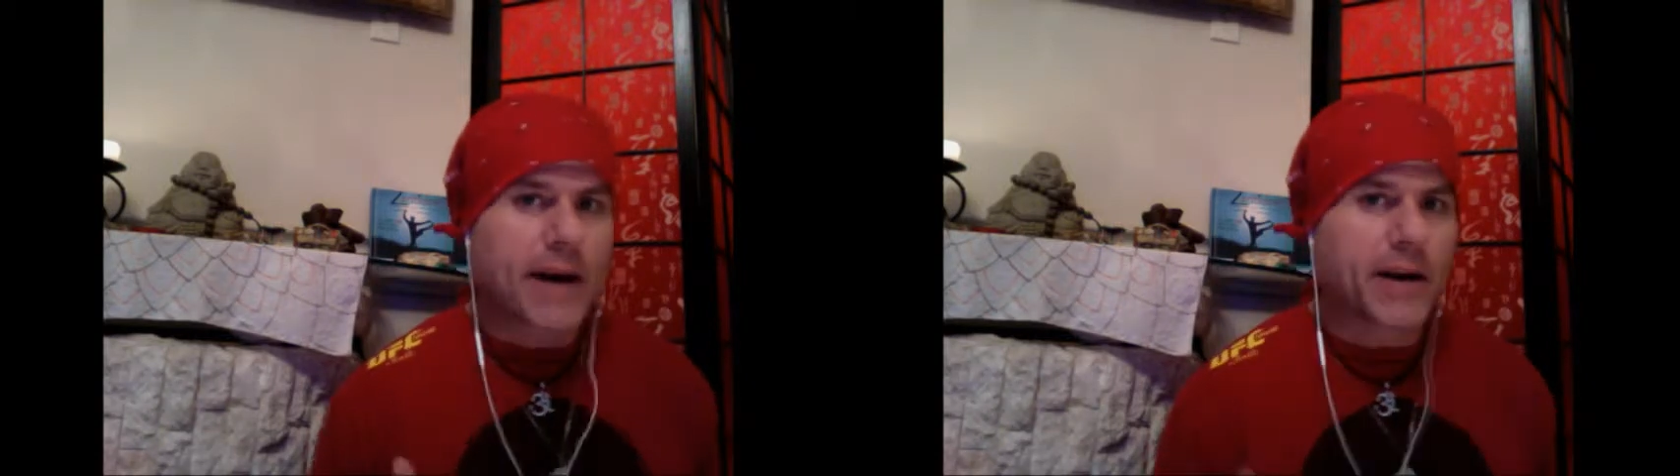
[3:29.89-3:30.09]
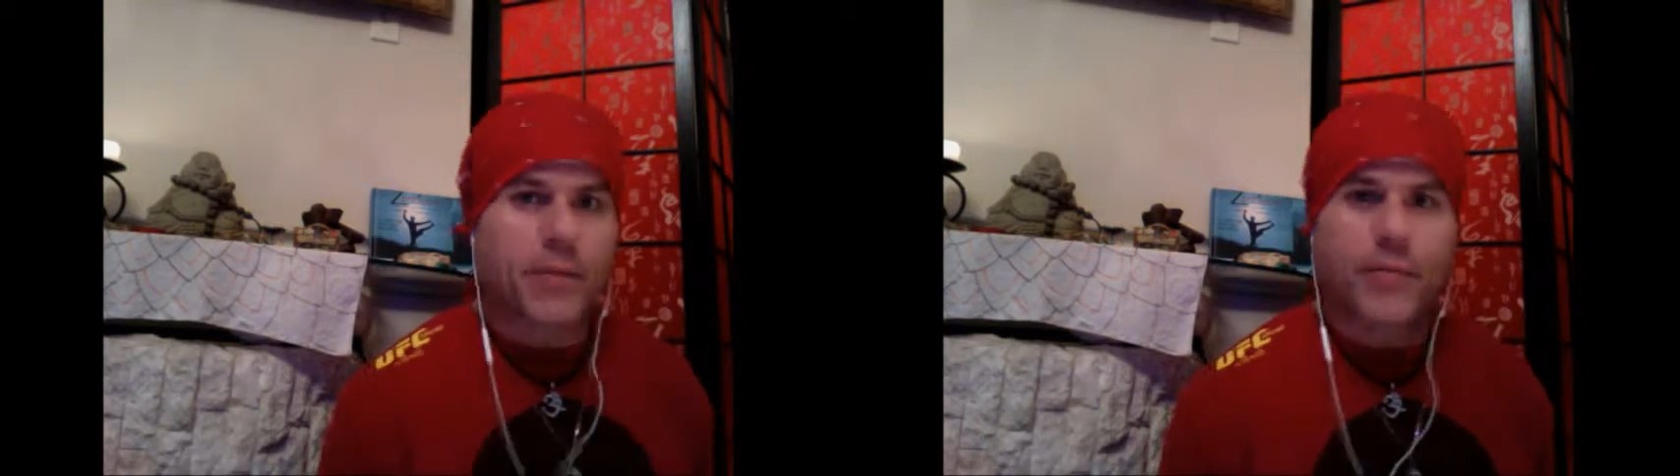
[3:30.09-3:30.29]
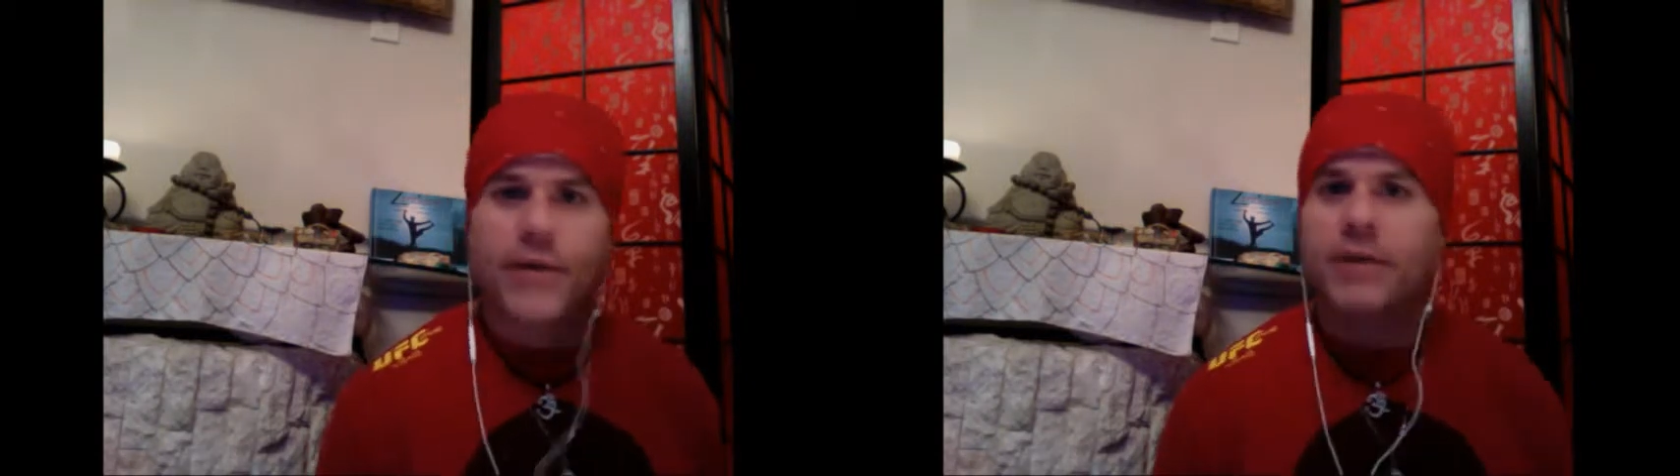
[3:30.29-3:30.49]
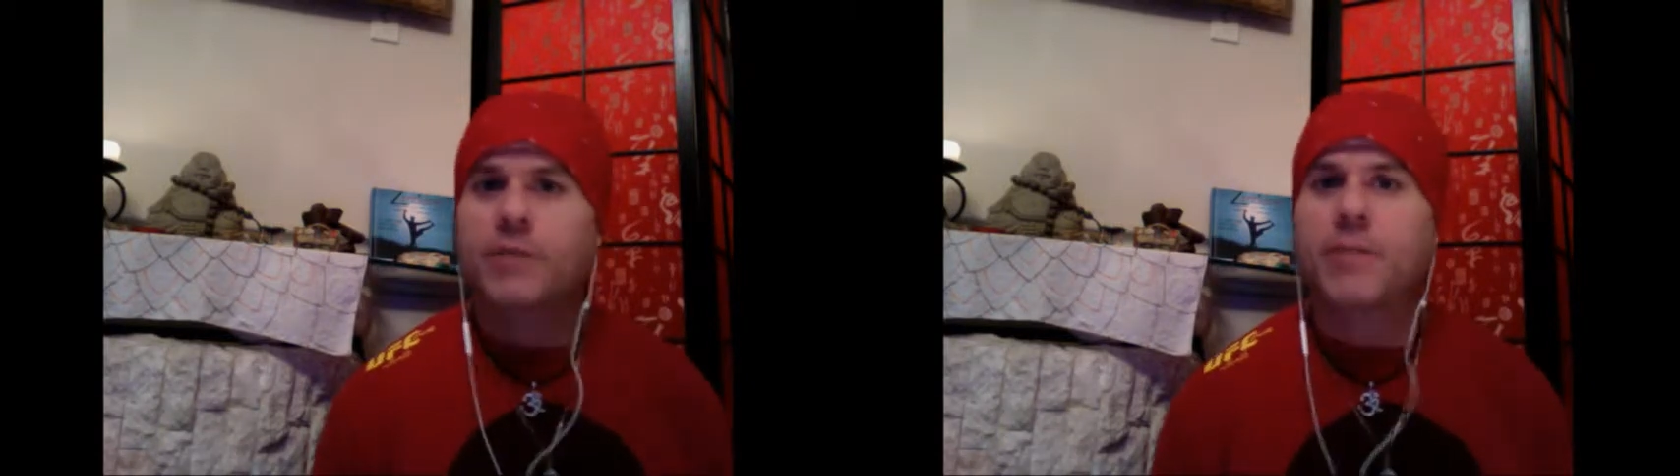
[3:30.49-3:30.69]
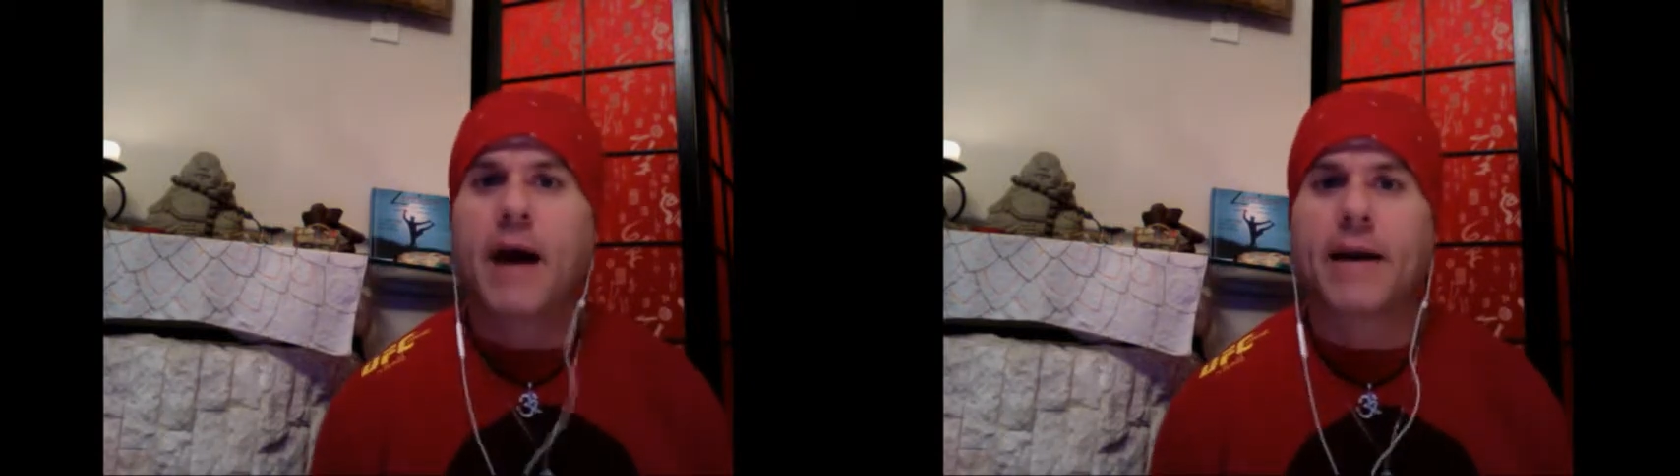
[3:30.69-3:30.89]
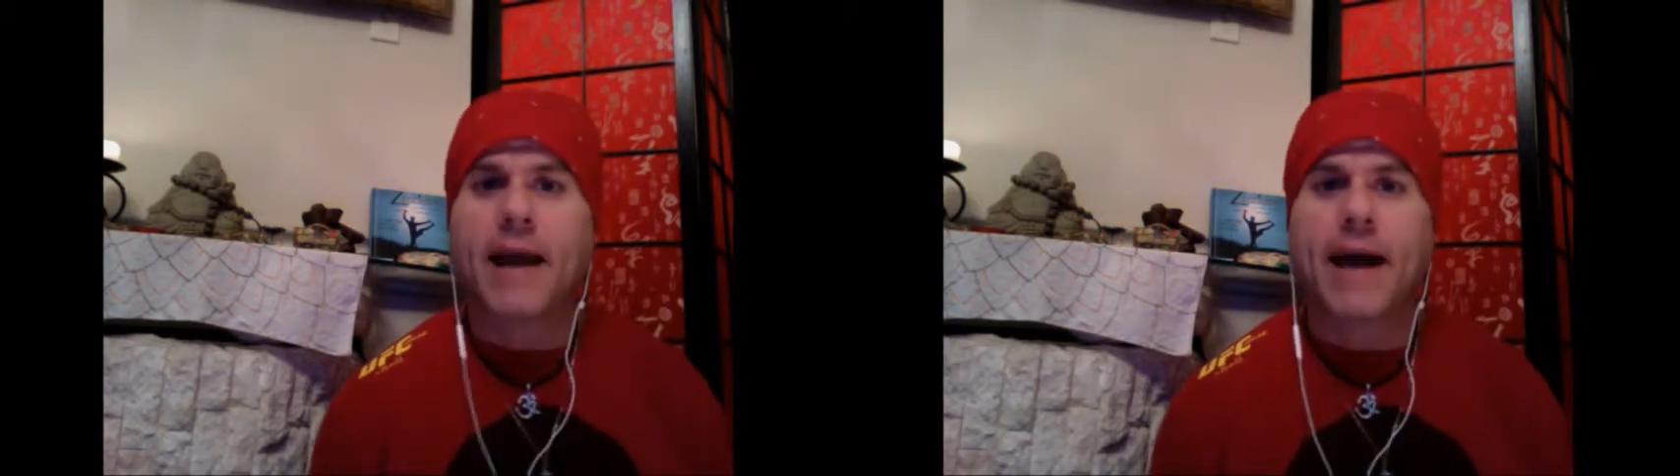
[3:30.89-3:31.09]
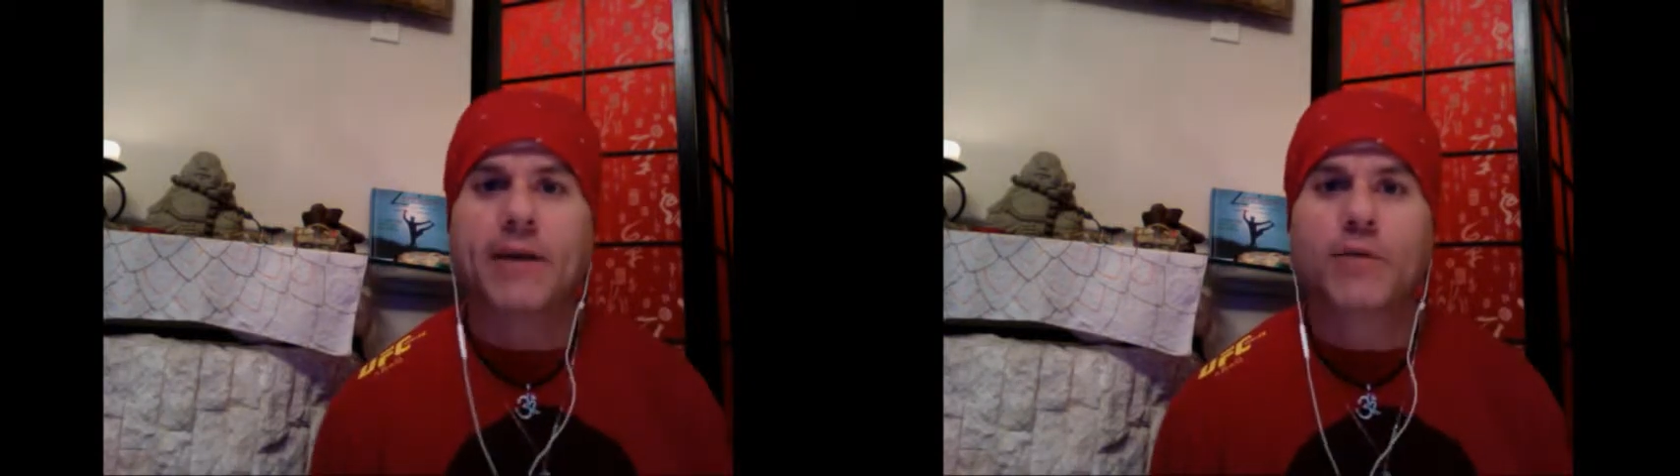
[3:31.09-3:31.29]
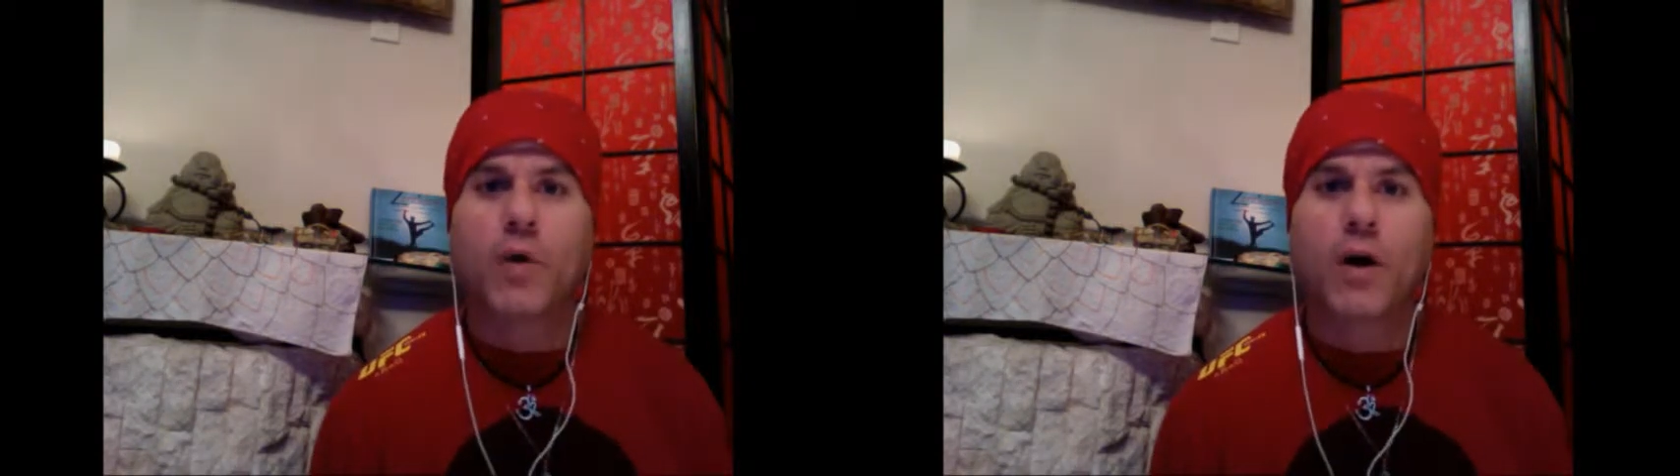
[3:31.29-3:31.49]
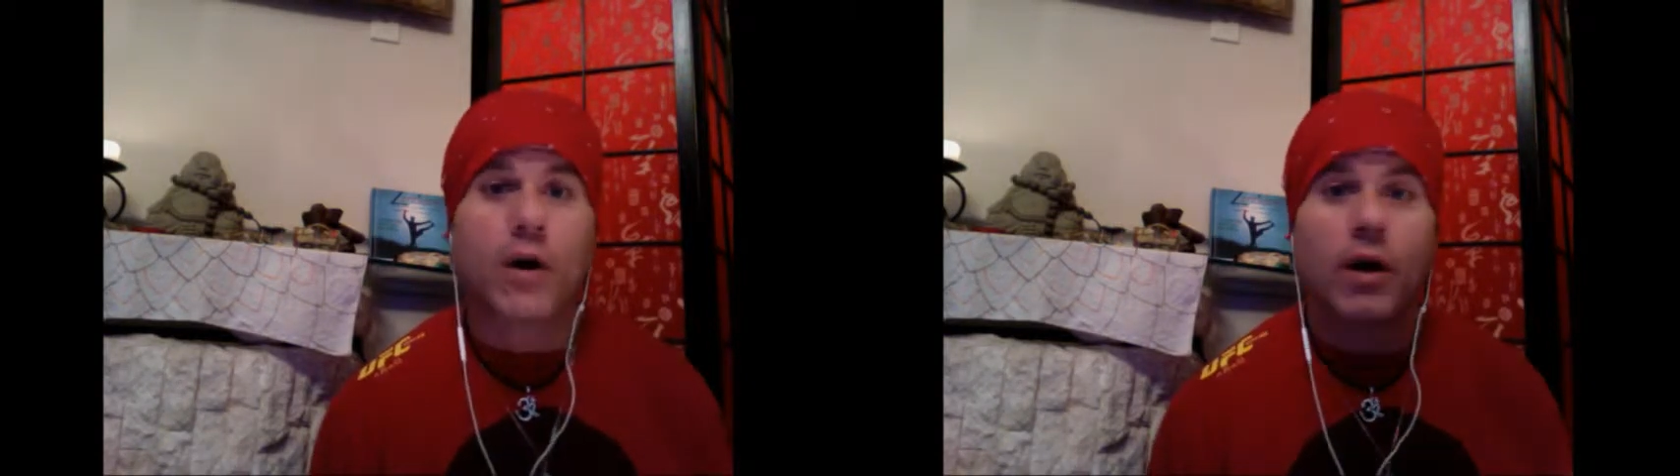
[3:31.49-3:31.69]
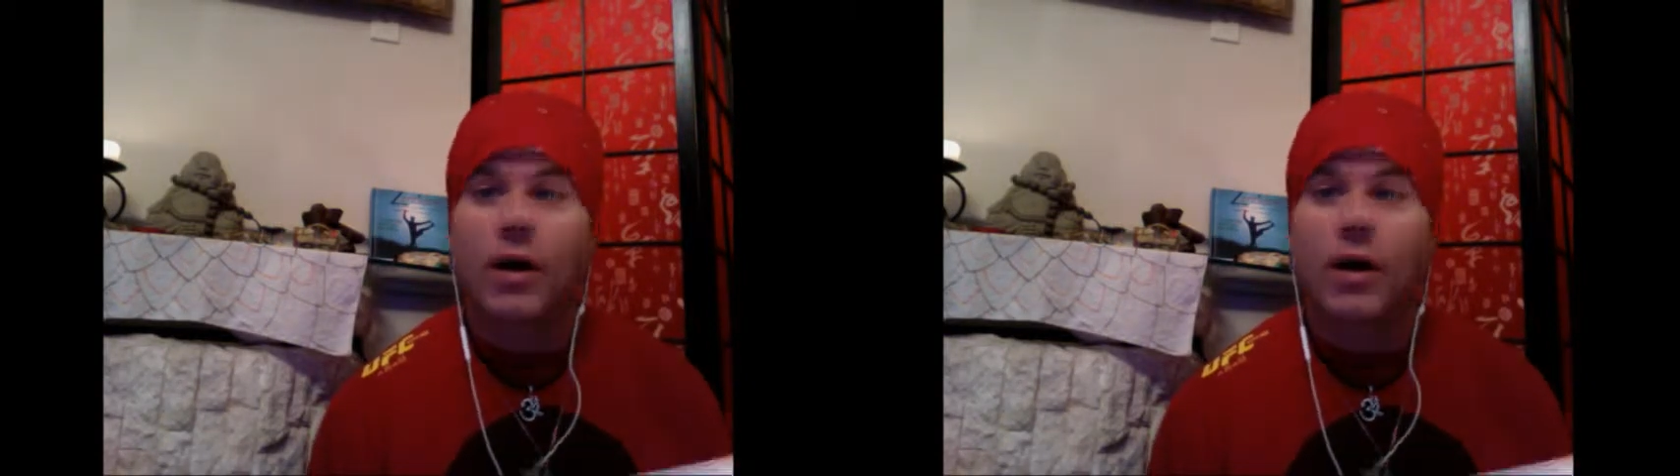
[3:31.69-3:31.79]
in the previous podcast were,